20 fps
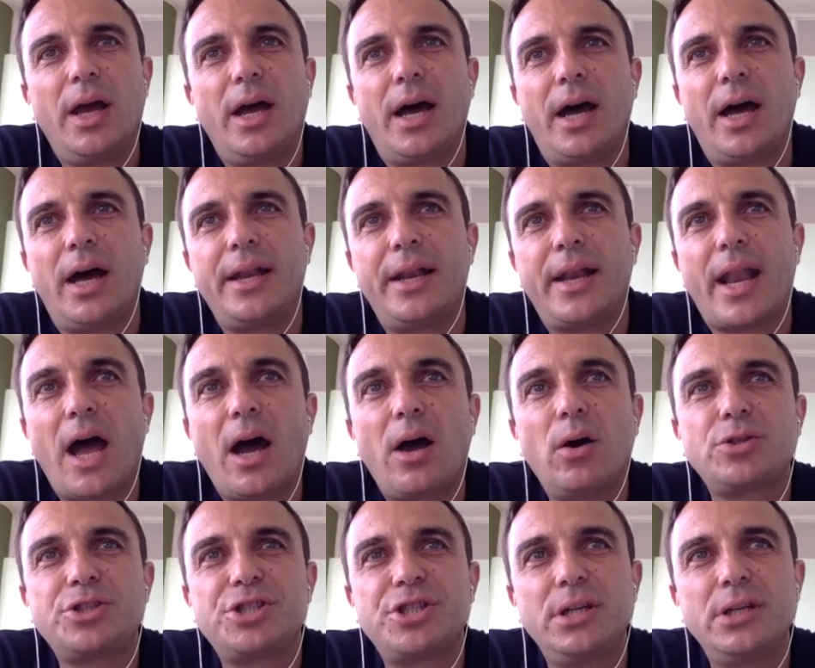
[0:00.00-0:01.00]
and
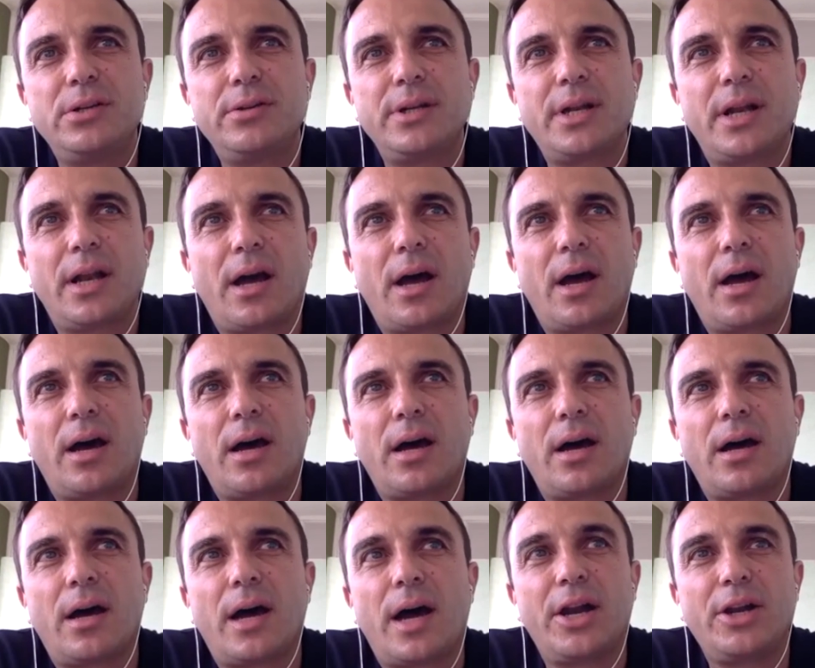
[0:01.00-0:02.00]
now children
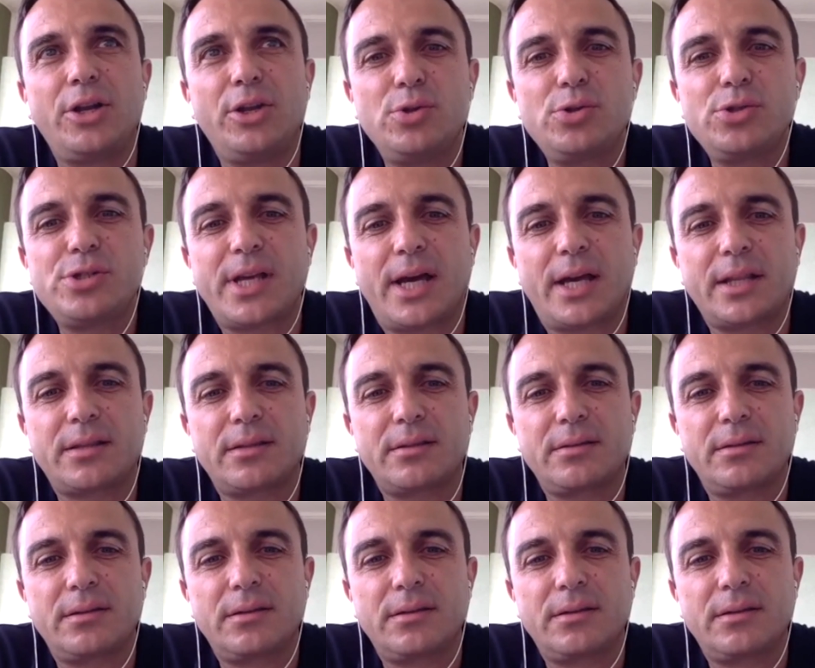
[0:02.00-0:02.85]
are used that